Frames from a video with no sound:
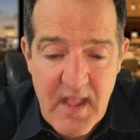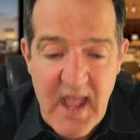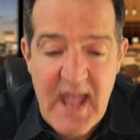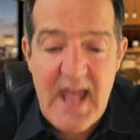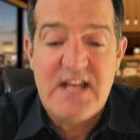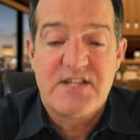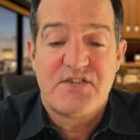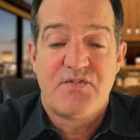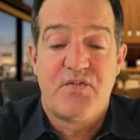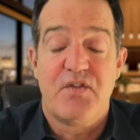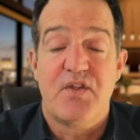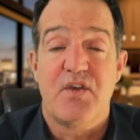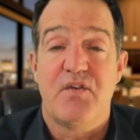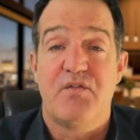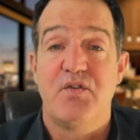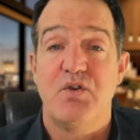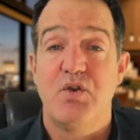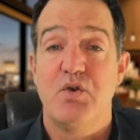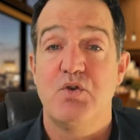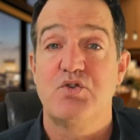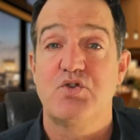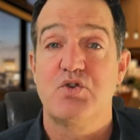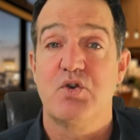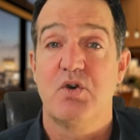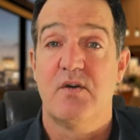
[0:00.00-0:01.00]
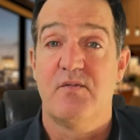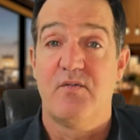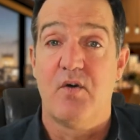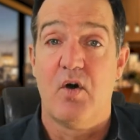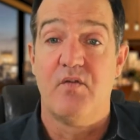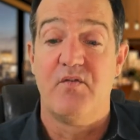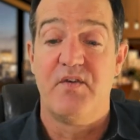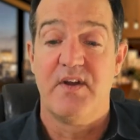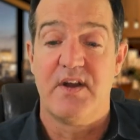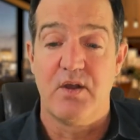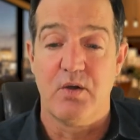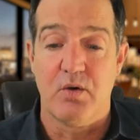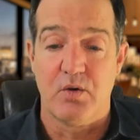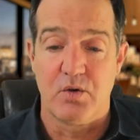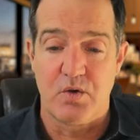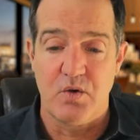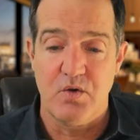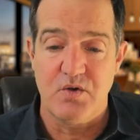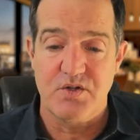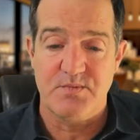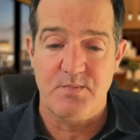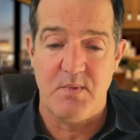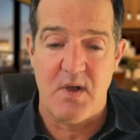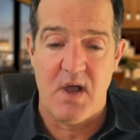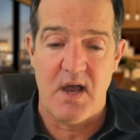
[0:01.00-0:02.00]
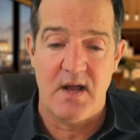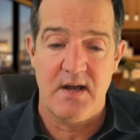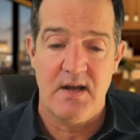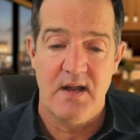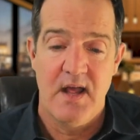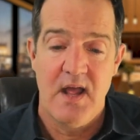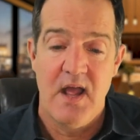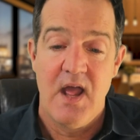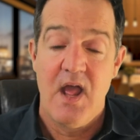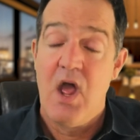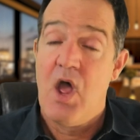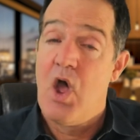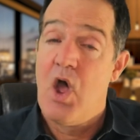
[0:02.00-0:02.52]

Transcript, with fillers: As for the future of Ovidio Guzman,